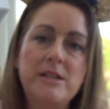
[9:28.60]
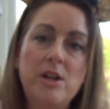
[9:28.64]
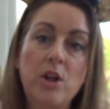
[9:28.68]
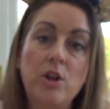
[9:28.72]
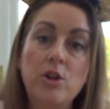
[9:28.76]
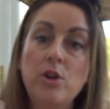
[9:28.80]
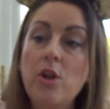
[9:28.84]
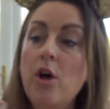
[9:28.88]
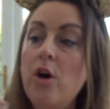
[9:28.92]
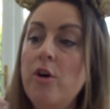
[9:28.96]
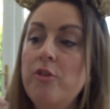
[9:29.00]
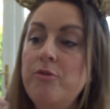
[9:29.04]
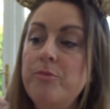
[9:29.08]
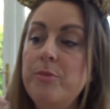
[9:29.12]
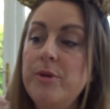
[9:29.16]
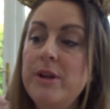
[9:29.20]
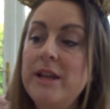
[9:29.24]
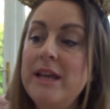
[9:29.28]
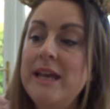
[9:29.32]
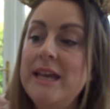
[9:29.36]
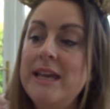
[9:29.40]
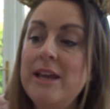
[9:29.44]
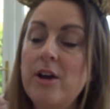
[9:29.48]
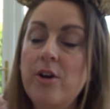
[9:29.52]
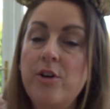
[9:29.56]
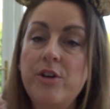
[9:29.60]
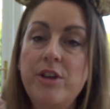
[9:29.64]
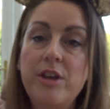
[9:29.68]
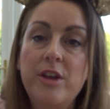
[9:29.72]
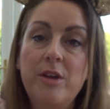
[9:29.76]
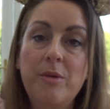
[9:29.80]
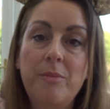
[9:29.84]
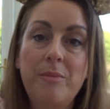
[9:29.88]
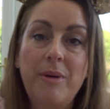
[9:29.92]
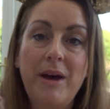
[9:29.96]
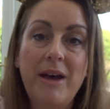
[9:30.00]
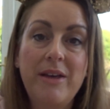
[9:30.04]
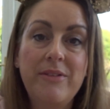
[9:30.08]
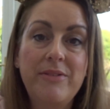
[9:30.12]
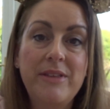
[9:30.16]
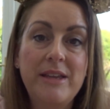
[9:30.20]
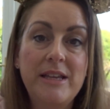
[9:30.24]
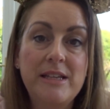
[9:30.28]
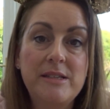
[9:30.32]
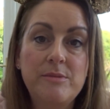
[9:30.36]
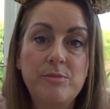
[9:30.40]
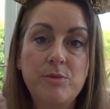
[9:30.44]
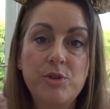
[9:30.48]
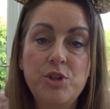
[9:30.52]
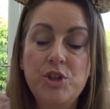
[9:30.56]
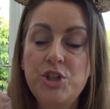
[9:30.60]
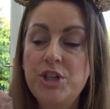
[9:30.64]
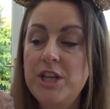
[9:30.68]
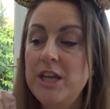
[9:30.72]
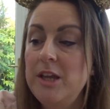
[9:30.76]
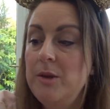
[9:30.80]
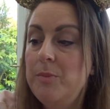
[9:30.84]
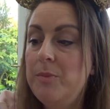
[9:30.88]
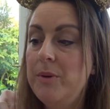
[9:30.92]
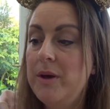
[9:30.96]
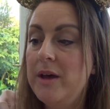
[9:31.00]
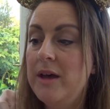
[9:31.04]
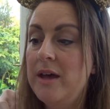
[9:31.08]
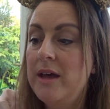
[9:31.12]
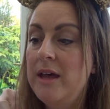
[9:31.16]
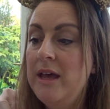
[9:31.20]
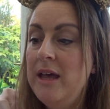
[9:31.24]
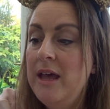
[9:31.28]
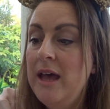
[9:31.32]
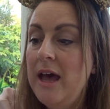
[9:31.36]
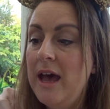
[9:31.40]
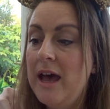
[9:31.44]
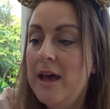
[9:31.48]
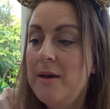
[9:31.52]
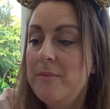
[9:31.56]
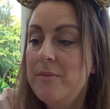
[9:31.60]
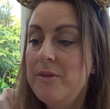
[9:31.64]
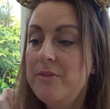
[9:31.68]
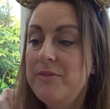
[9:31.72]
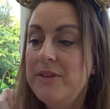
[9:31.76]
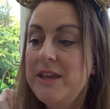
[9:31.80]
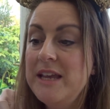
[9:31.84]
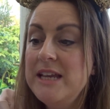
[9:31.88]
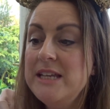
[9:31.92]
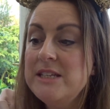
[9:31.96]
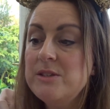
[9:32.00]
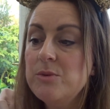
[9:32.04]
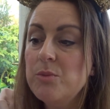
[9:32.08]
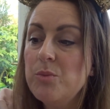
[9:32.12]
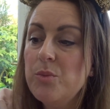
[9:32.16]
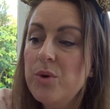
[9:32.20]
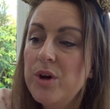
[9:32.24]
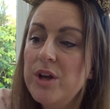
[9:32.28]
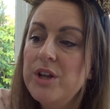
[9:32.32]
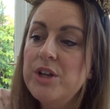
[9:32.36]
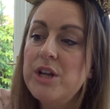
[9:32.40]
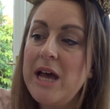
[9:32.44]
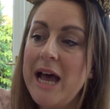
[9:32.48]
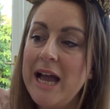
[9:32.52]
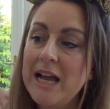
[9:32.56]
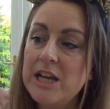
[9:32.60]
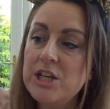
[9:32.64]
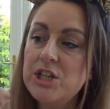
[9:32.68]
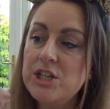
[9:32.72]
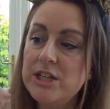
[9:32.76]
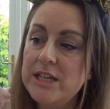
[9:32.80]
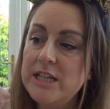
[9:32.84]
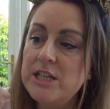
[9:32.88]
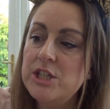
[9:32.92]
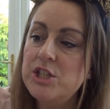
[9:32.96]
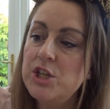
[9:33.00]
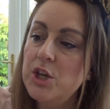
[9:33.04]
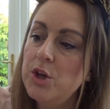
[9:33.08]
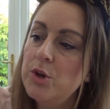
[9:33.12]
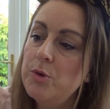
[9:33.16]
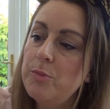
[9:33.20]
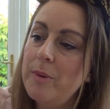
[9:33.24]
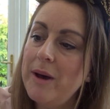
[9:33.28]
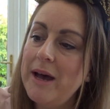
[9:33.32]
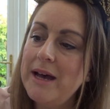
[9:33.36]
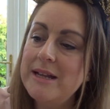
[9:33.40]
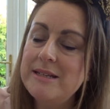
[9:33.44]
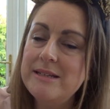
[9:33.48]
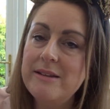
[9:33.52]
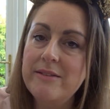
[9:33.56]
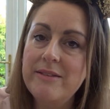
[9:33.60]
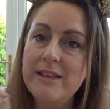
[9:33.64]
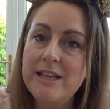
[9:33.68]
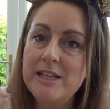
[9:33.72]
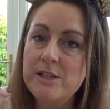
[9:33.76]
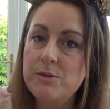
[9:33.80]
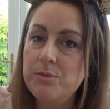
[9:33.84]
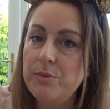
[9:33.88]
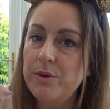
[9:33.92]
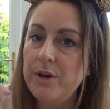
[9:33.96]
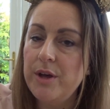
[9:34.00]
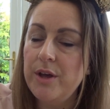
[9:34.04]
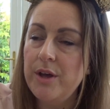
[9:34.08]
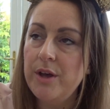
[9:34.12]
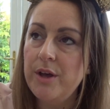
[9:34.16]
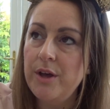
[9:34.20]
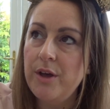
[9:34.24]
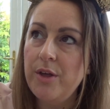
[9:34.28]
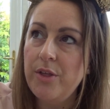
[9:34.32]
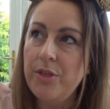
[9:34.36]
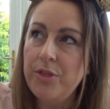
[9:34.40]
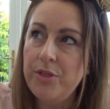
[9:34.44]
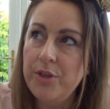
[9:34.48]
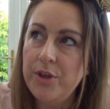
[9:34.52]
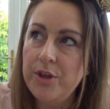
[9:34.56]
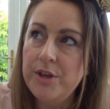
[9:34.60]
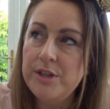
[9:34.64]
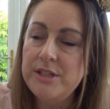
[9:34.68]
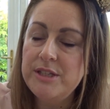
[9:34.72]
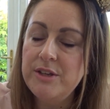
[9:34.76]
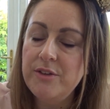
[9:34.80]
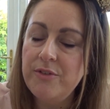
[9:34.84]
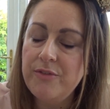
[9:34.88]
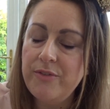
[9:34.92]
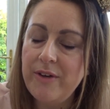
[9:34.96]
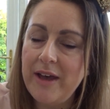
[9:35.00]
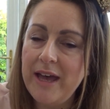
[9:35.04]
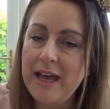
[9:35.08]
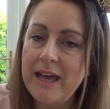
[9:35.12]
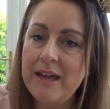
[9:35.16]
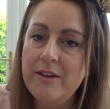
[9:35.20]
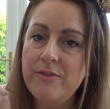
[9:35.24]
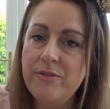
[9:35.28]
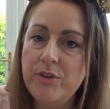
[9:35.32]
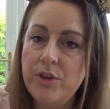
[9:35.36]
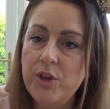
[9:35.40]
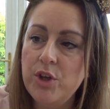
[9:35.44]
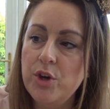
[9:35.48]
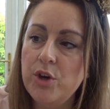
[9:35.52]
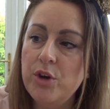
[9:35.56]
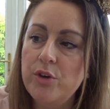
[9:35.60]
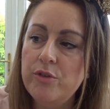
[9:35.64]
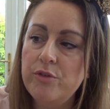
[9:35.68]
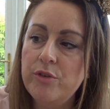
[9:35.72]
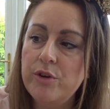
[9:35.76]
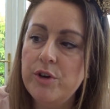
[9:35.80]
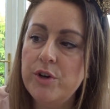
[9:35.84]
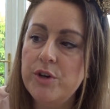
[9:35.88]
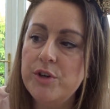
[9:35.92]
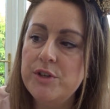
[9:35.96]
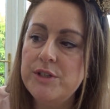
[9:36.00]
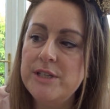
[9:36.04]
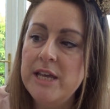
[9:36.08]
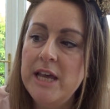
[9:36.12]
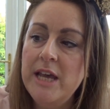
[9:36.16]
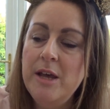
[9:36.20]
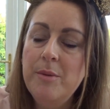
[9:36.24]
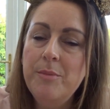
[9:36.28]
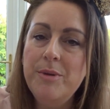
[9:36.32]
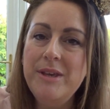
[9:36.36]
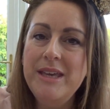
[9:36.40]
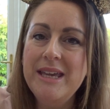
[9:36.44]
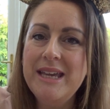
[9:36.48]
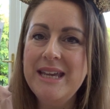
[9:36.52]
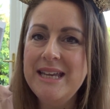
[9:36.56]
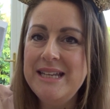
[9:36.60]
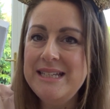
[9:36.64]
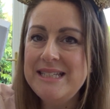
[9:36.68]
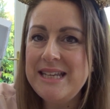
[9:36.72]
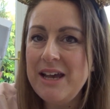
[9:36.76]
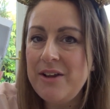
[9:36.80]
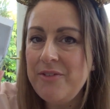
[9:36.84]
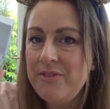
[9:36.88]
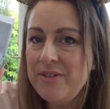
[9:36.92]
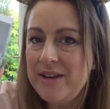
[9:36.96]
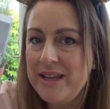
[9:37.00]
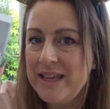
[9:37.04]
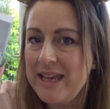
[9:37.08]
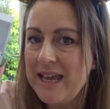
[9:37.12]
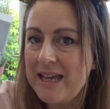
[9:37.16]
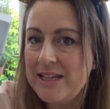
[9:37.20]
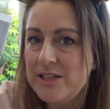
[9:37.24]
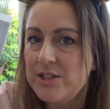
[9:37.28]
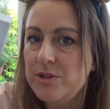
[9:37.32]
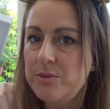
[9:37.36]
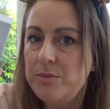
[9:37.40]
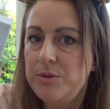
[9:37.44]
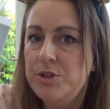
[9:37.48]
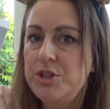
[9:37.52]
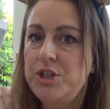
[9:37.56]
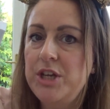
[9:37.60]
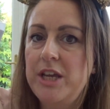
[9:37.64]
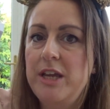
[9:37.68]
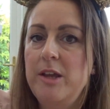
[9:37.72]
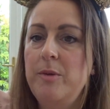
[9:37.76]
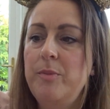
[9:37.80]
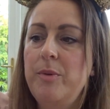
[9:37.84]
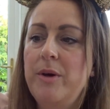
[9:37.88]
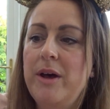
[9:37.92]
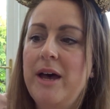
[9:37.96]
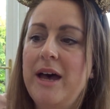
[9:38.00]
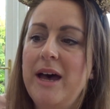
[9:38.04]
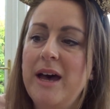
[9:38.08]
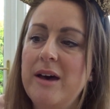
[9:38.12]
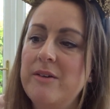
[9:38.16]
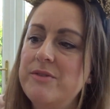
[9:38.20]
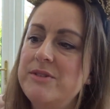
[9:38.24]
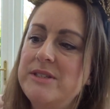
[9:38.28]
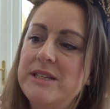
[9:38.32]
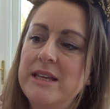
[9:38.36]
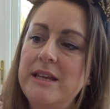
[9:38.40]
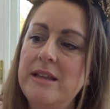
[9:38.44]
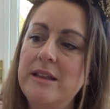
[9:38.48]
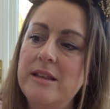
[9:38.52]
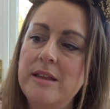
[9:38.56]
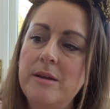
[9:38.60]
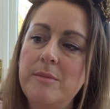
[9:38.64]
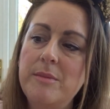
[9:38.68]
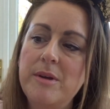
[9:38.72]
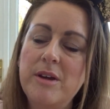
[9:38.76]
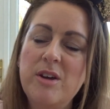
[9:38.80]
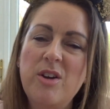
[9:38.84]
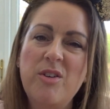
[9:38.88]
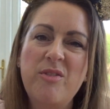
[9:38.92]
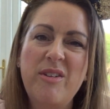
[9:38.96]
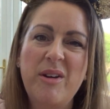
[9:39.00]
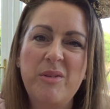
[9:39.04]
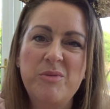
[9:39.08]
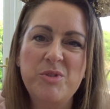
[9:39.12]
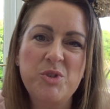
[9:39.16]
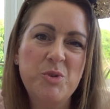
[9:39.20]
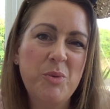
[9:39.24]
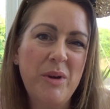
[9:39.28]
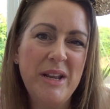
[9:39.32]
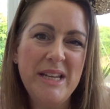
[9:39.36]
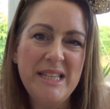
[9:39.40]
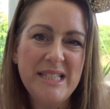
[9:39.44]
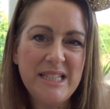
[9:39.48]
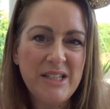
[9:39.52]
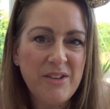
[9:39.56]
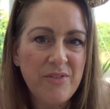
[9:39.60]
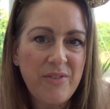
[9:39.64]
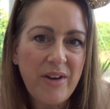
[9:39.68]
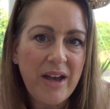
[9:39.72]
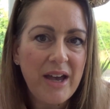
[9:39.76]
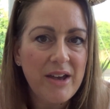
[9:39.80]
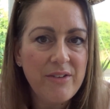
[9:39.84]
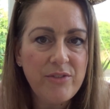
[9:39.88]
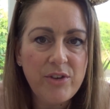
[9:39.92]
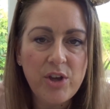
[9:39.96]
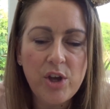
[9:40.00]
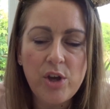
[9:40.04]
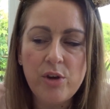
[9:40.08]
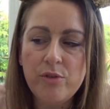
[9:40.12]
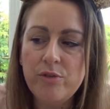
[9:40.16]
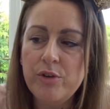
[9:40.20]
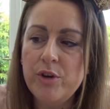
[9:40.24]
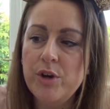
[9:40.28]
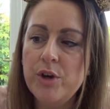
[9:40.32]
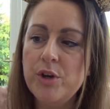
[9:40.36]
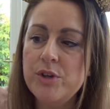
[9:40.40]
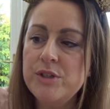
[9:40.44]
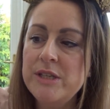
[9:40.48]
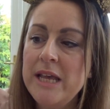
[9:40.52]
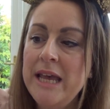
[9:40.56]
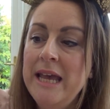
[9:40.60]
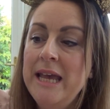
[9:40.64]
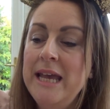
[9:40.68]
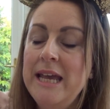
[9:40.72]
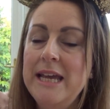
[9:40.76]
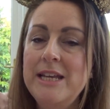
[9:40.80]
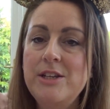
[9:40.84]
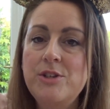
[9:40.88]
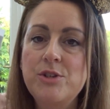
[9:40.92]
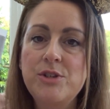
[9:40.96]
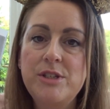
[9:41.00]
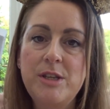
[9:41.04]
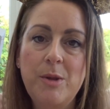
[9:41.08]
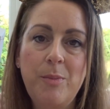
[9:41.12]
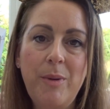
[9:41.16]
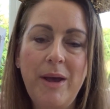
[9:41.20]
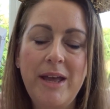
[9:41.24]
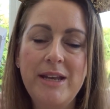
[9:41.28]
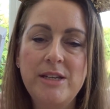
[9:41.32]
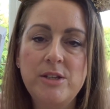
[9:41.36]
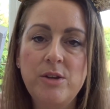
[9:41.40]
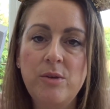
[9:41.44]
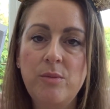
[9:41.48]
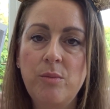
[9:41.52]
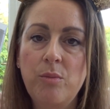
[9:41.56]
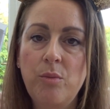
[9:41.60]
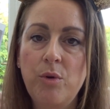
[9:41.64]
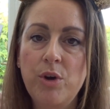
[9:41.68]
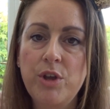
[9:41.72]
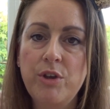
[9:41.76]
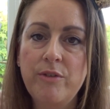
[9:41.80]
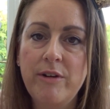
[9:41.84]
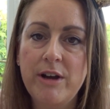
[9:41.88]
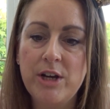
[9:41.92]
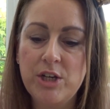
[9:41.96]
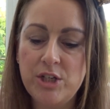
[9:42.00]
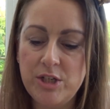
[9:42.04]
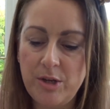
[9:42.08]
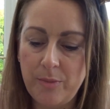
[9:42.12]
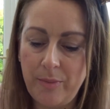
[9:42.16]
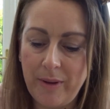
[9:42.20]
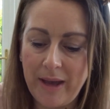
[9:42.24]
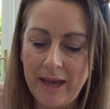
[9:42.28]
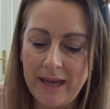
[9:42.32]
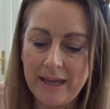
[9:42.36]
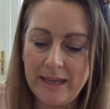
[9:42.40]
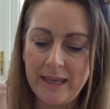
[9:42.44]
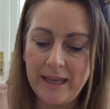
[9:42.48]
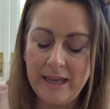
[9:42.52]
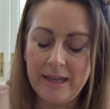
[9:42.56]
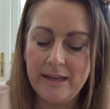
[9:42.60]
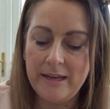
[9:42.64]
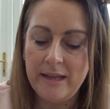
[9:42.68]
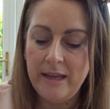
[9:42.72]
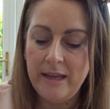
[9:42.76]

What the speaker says: a lot of money or you can buy things much cheaper. These weren't actually too bad. These were 35 euros, but you can definitely get some cheaper. I have seen them around 25 euros. It does depend on what you're actually buying.